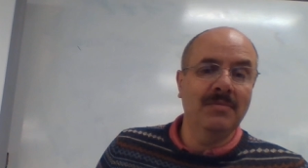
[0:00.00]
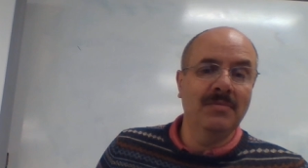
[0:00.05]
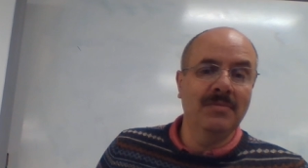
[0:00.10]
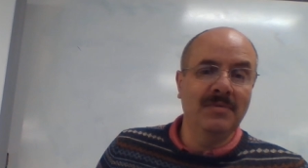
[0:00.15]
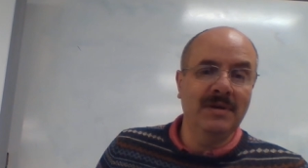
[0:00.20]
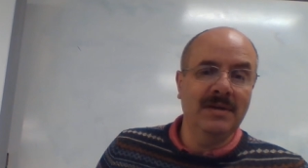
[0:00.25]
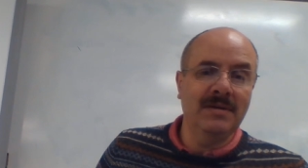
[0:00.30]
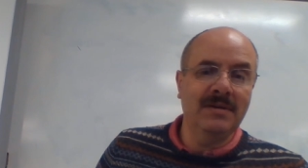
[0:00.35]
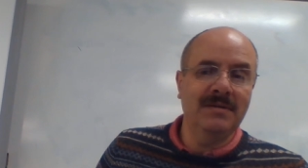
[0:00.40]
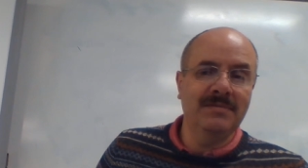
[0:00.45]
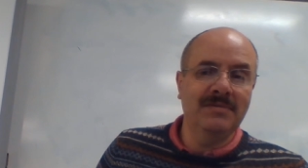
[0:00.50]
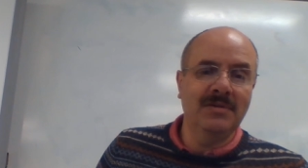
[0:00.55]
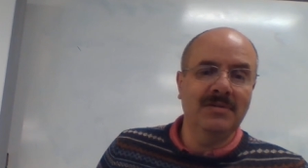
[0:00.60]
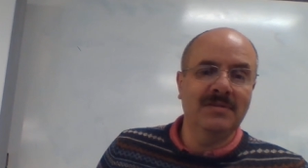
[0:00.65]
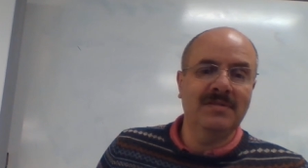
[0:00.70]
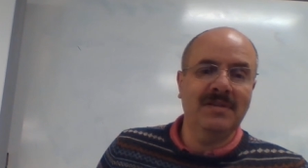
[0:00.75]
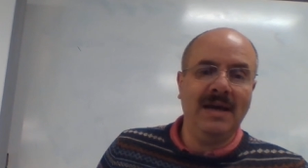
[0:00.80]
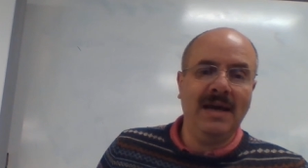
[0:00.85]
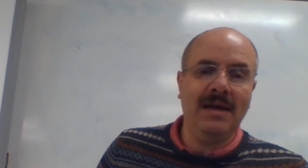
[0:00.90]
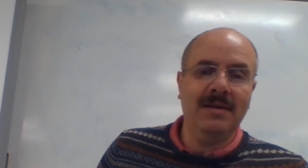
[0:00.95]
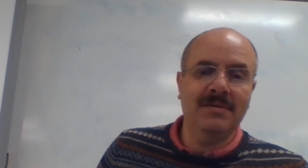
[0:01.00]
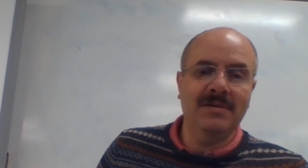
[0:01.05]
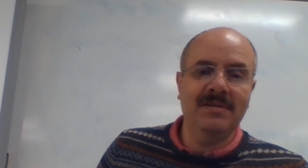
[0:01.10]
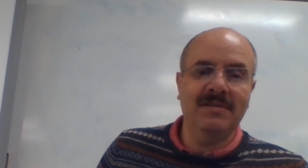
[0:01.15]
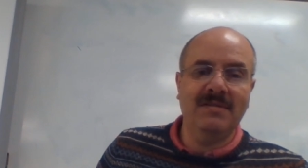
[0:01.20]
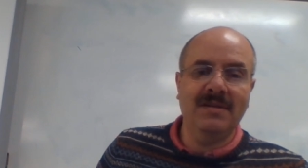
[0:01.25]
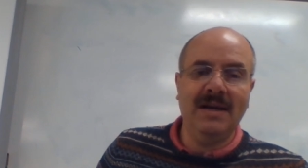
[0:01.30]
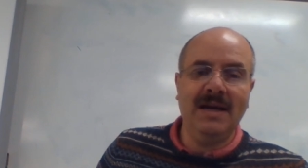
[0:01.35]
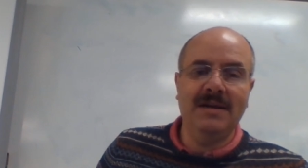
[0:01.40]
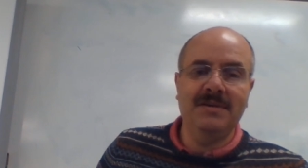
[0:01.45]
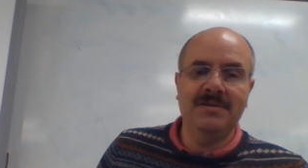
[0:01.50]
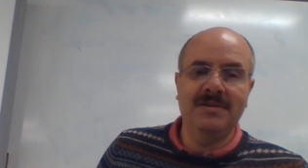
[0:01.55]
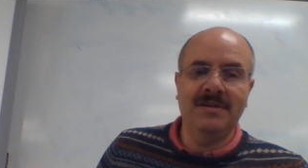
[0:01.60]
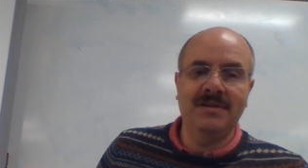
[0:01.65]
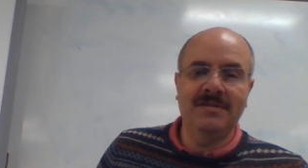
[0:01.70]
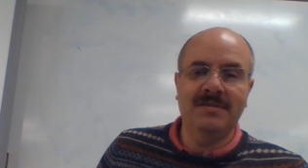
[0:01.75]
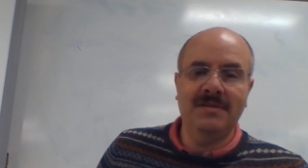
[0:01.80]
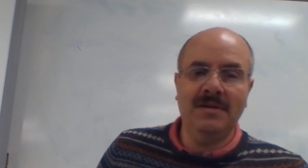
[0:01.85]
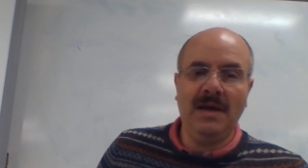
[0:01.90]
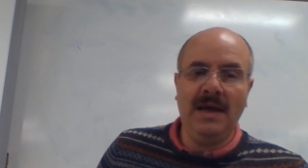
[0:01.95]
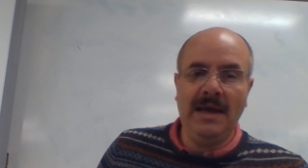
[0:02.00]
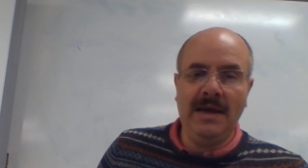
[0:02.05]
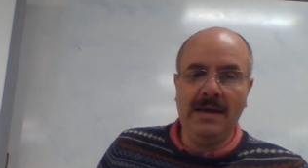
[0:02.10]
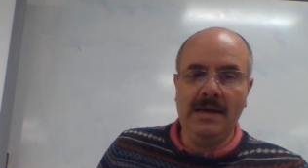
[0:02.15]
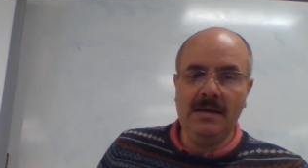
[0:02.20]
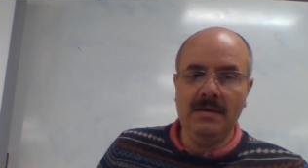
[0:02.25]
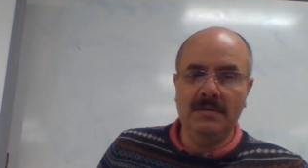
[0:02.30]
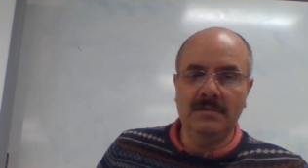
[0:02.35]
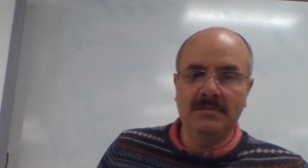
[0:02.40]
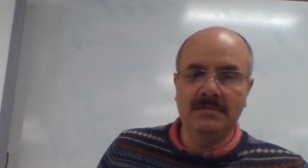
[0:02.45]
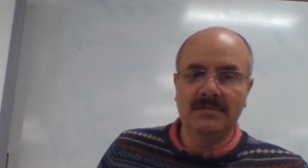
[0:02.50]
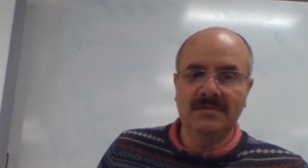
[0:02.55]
to get rid of those calories that I just ate?